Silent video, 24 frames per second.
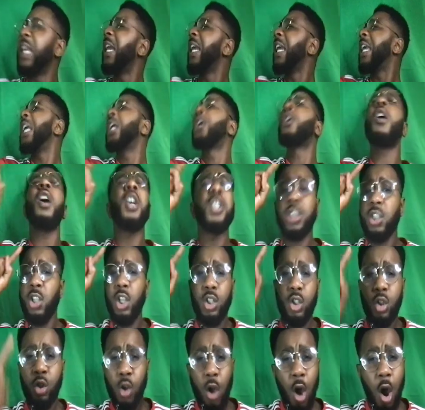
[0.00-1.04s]
He cost
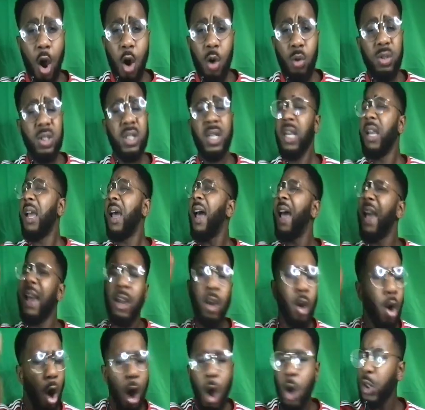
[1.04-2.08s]
us goals and uh,
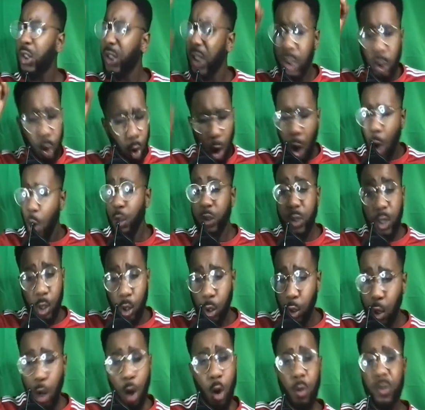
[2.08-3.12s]
goals and goals
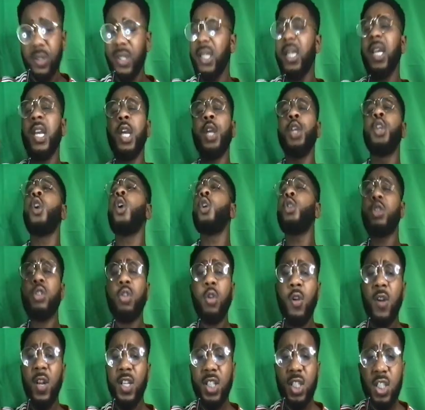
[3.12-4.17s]
and goals. You
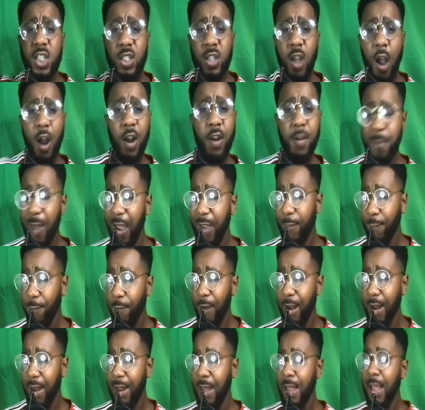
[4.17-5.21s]
truly suck, my
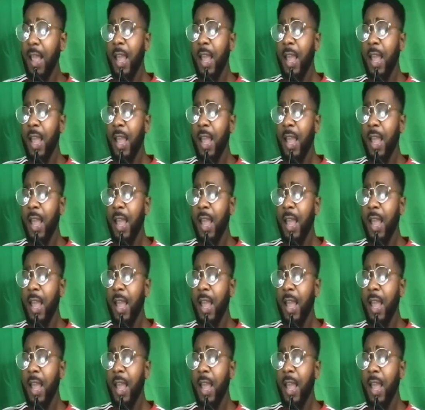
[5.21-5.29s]
friend.